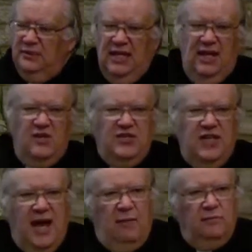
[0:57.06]
is
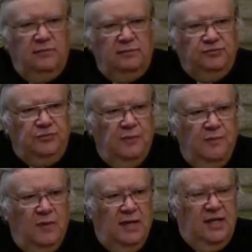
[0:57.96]
that
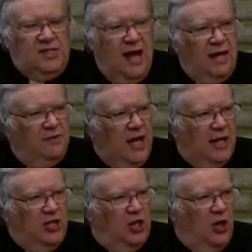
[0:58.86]
it's kind of
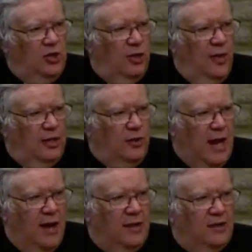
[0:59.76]
like, you know, you're in a
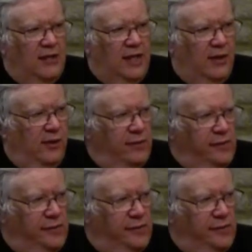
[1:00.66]
crowded theater,